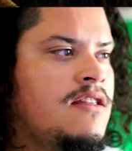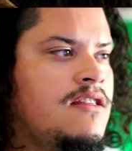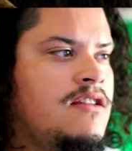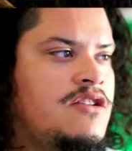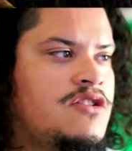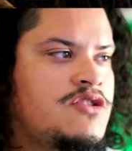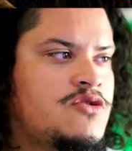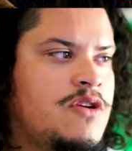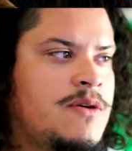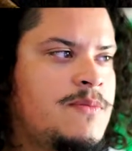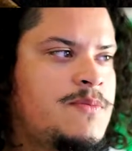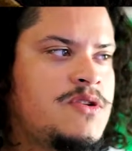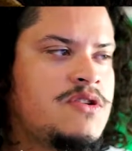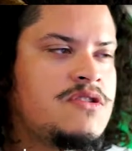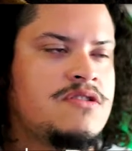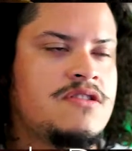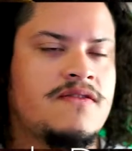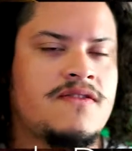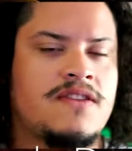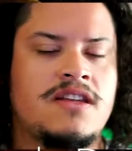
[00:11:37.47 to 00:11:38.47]

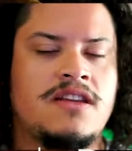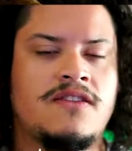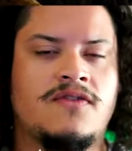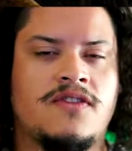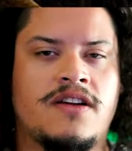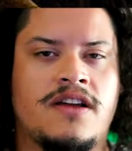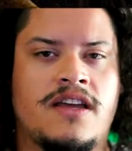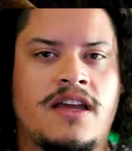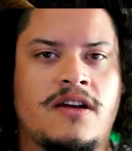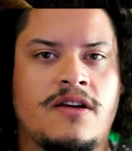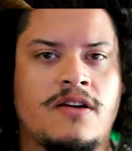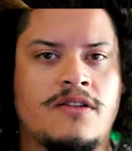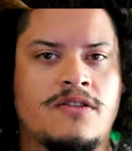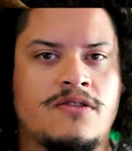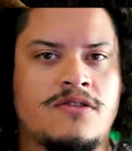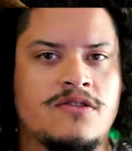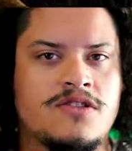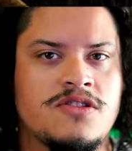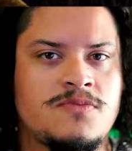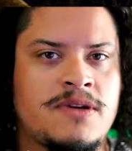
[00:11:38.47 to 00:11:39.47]
descriptions of the different
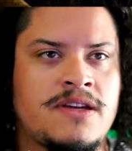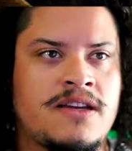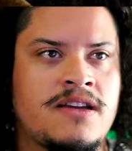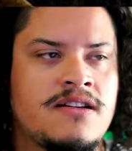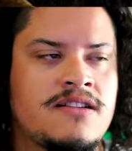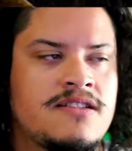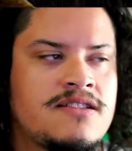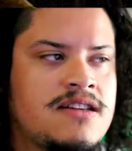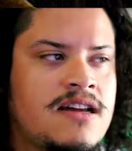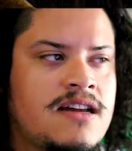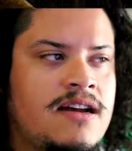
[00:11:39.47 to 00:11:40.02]
characters because